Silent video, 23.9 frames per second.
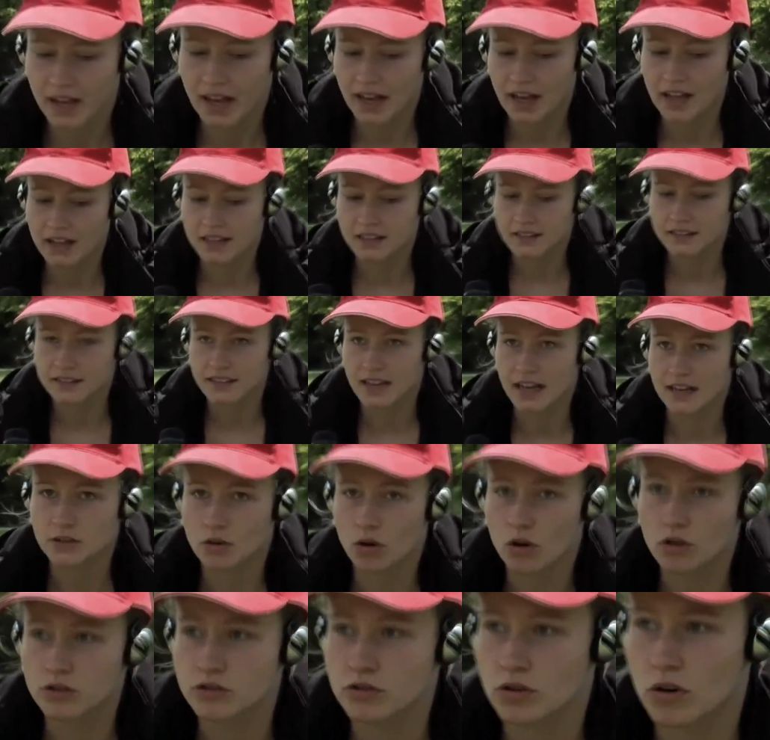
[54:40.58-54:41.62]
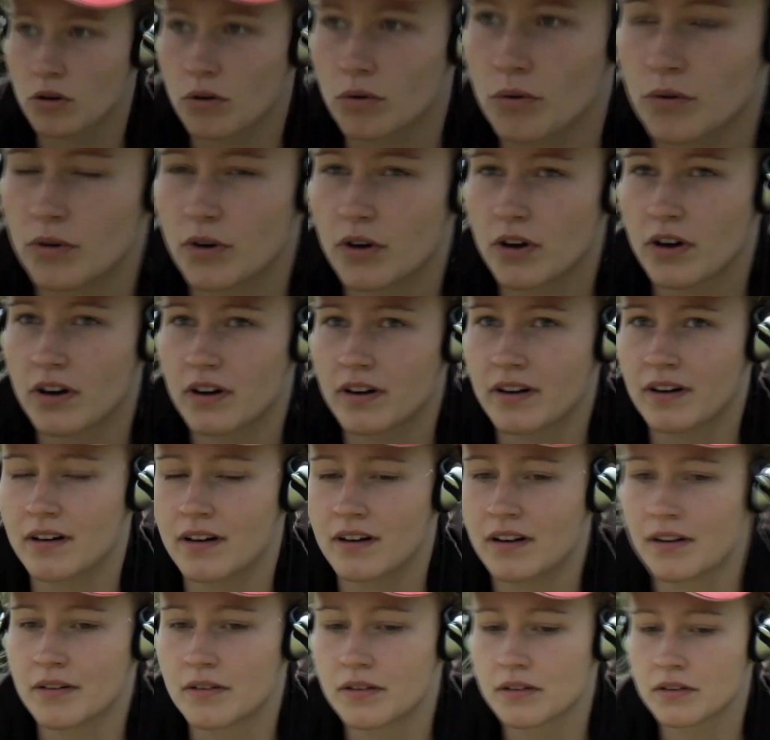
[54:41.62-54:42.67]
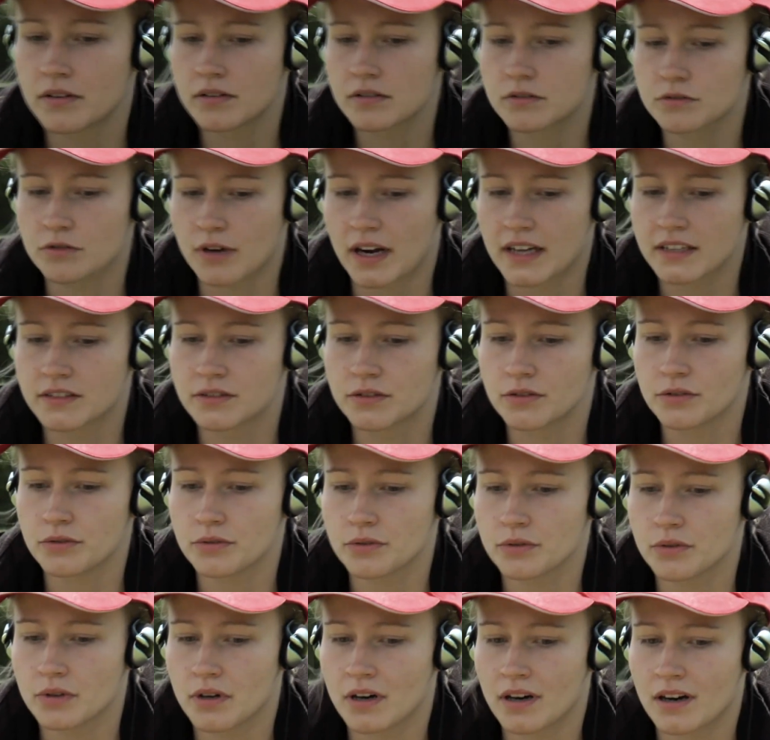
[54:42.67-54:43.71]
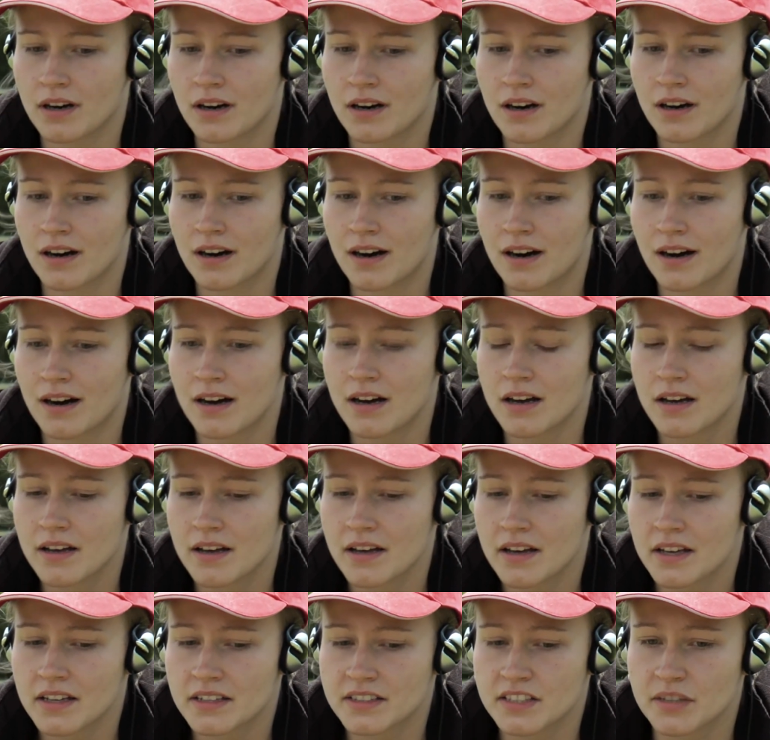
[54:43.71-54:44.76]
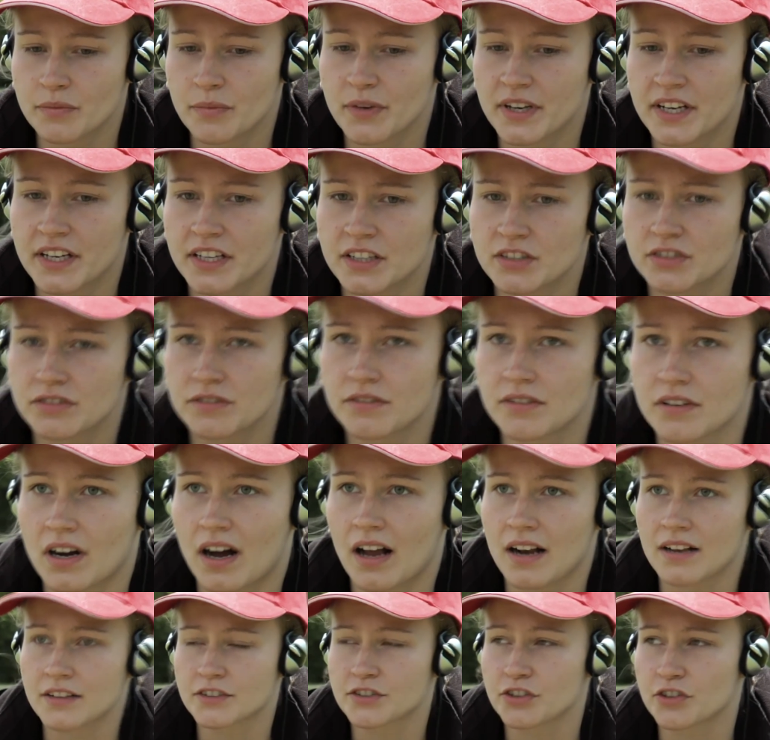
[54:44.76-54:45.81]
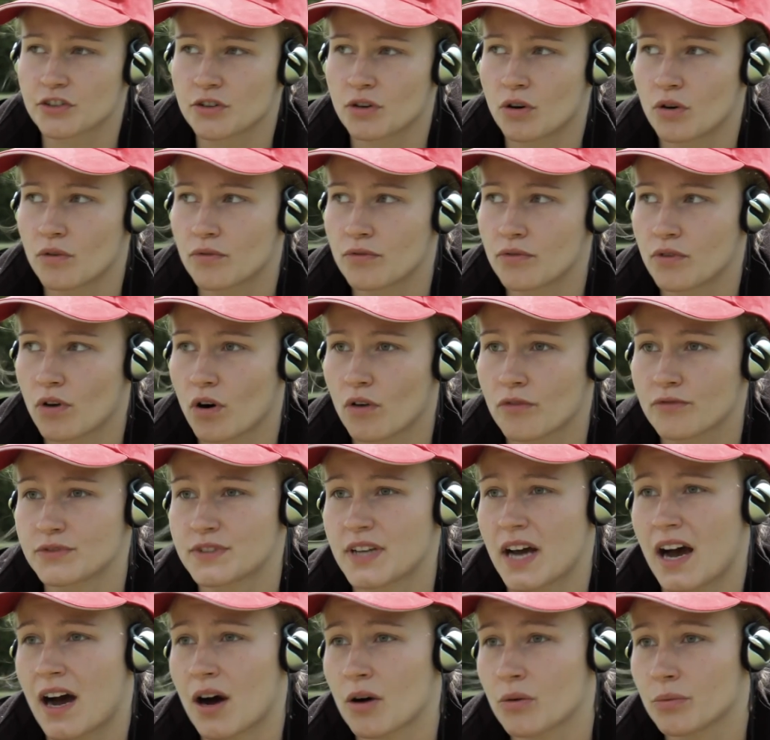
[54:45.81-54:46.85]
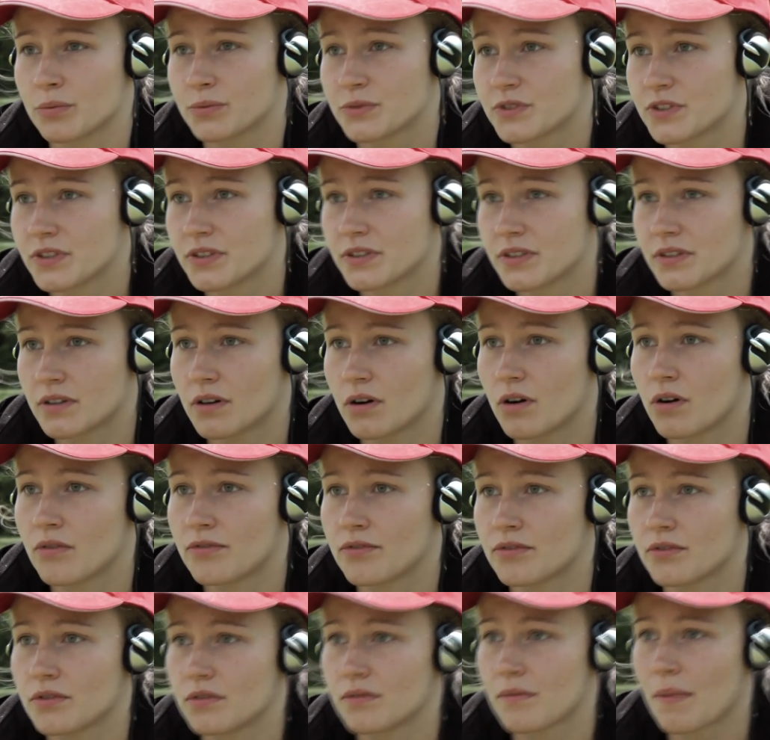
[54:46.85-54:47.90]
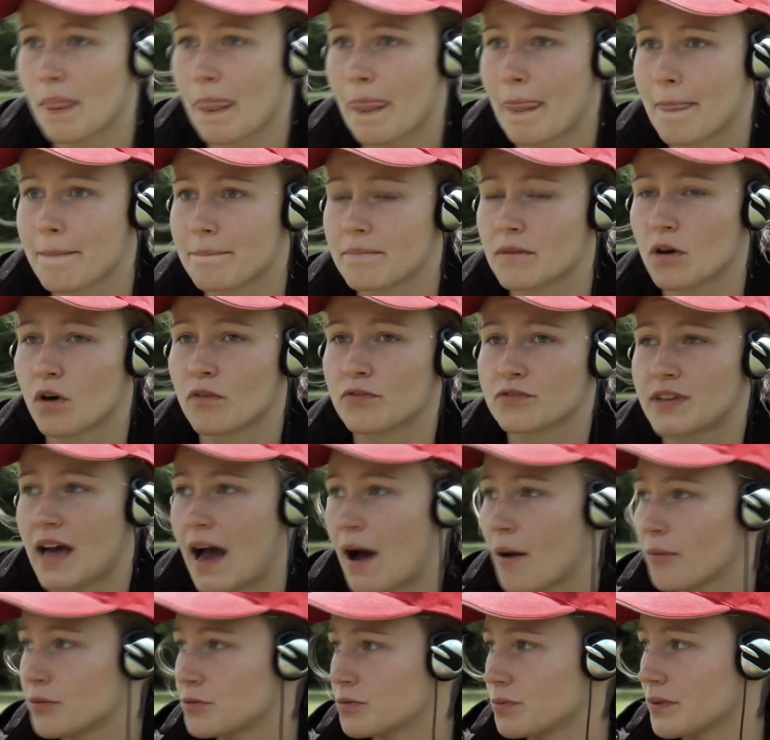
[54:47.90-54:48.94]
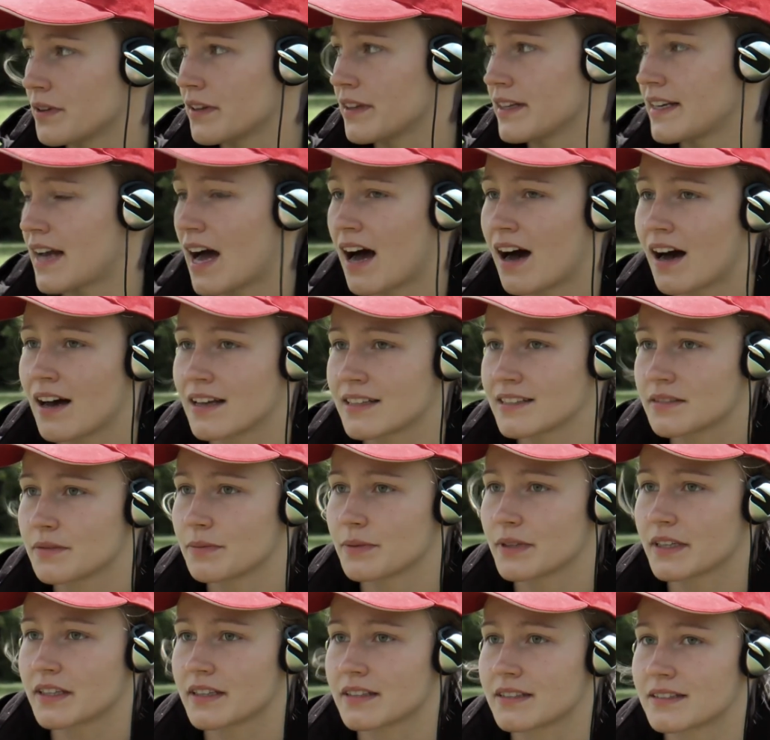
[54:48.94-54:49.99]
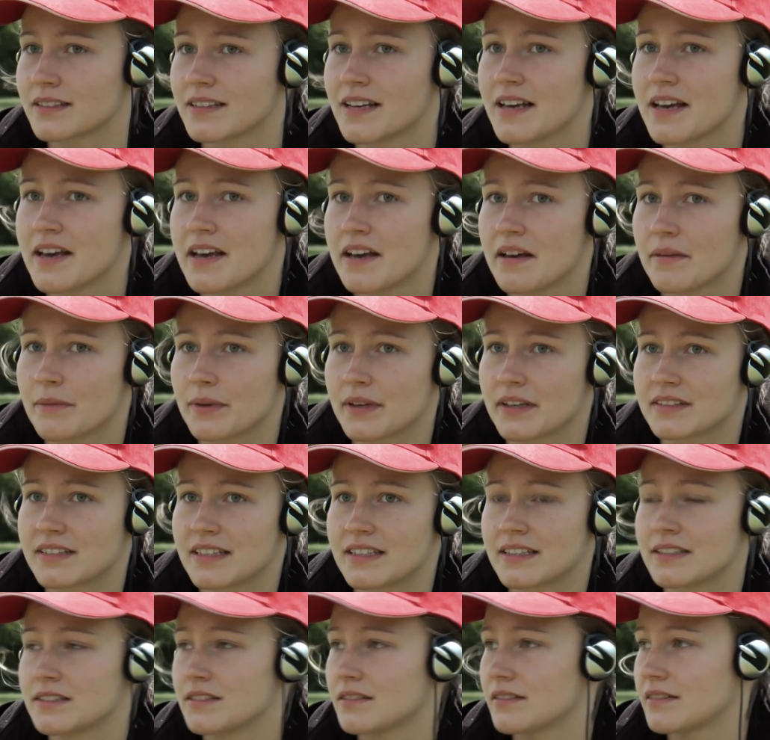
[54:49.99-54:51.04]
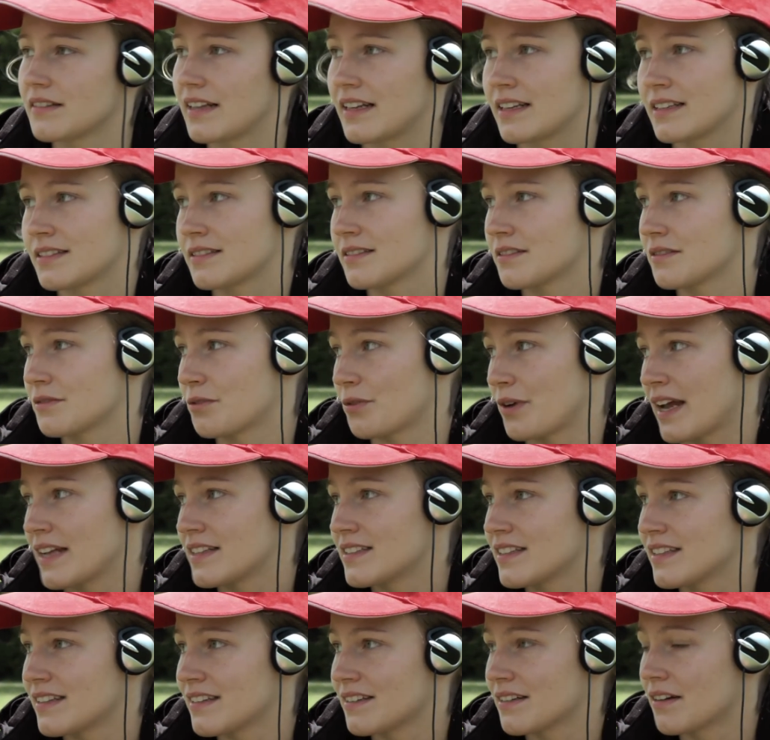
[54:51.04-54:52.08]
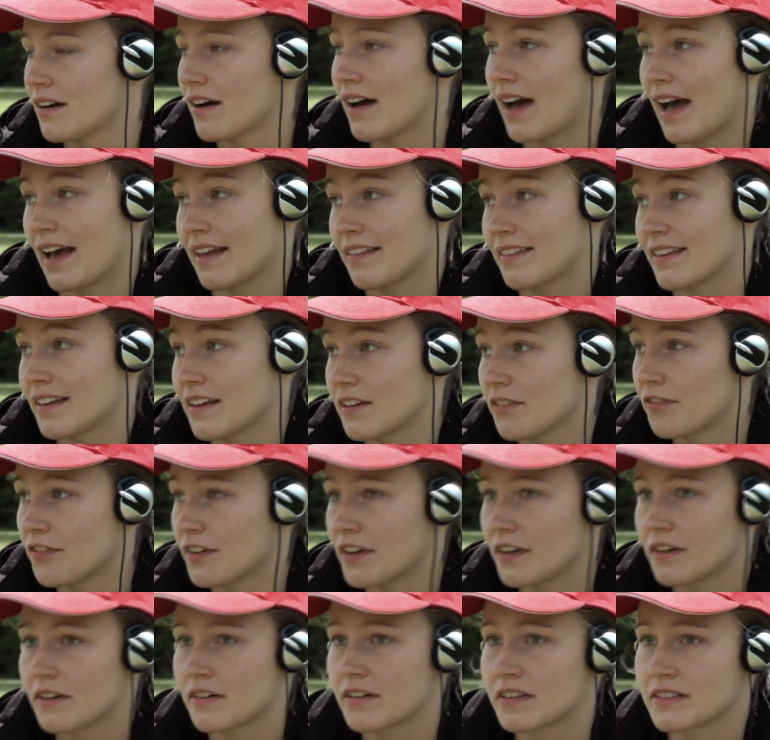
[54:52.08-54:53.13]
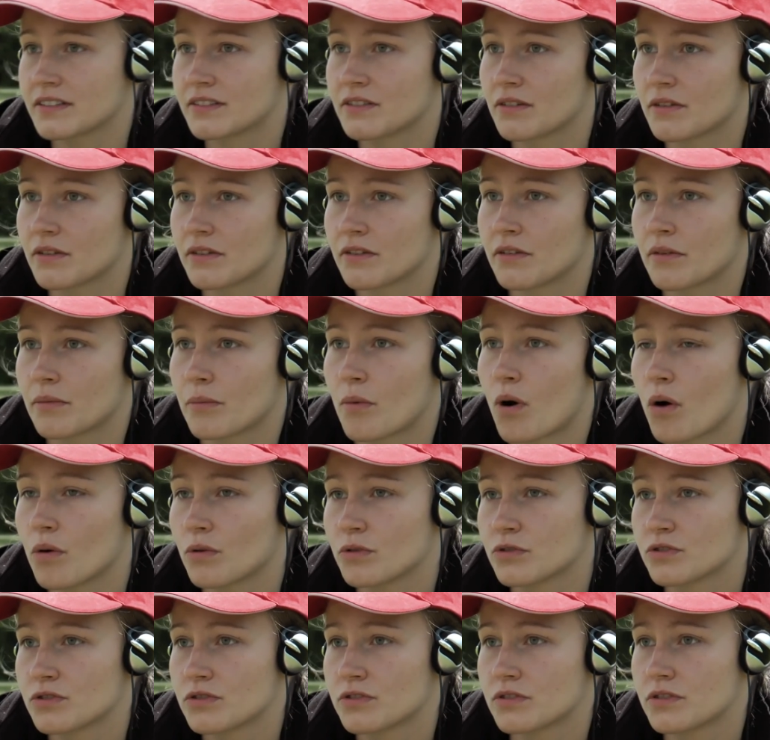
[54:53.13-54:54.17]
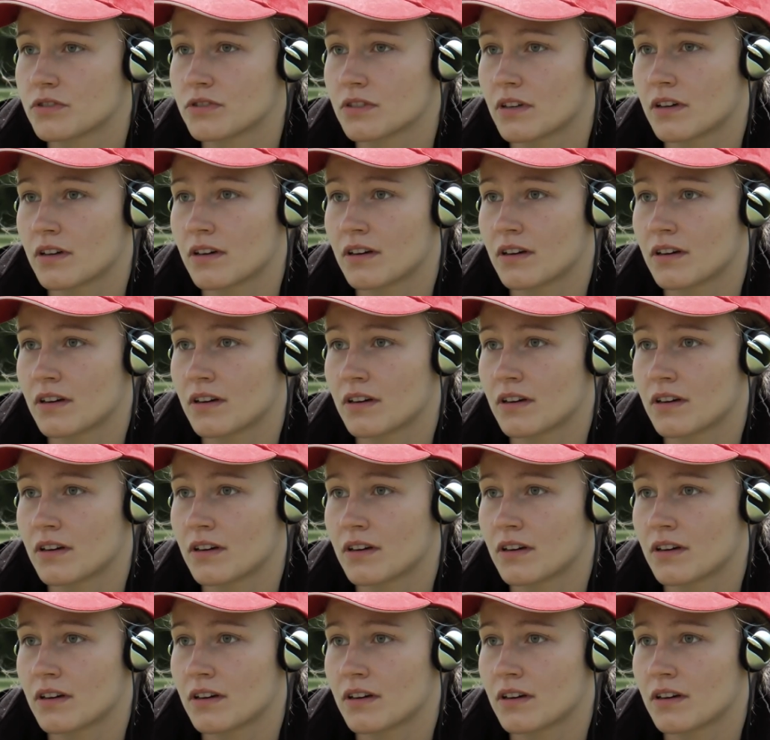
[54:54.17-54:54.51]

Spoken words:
and also try to diminish the culture of doubt of doubt within us because that is creating, I think fear is the most